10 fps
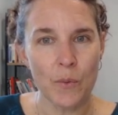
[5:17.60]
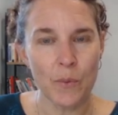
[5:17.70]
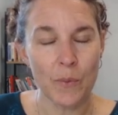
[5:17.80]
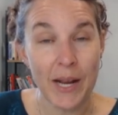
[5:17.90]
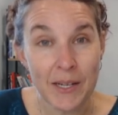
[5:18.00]

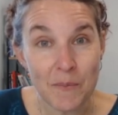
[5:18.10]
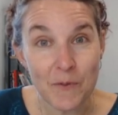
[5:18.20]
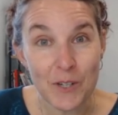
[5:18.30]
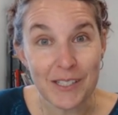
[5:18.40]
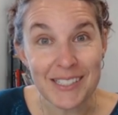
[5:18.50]
Random
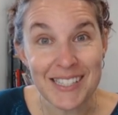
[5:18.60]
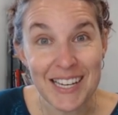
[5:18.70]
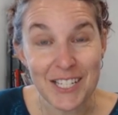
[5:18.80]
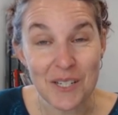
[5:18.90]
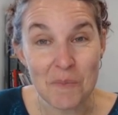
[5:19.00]

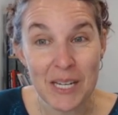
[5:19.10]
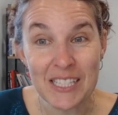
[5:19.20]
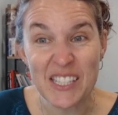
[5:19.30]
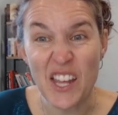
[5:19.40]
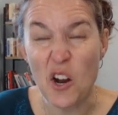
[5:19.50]
fertilization
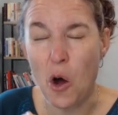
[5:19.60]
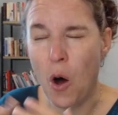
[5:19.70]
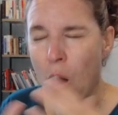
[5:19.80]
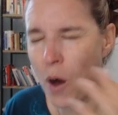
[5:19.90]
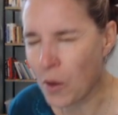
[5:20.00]
means that
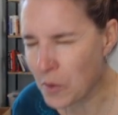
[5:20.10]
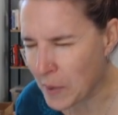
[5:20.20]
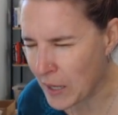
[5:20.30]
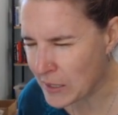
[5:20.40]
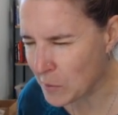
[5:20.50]
all the
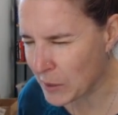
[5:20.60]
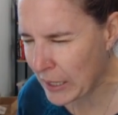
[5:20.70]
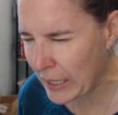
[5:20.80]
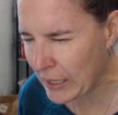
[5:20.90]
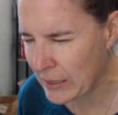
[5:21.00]
possible
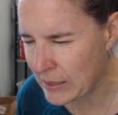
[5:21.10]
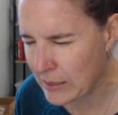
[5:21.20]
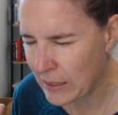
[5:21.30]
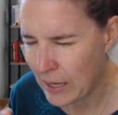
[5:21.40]
eggs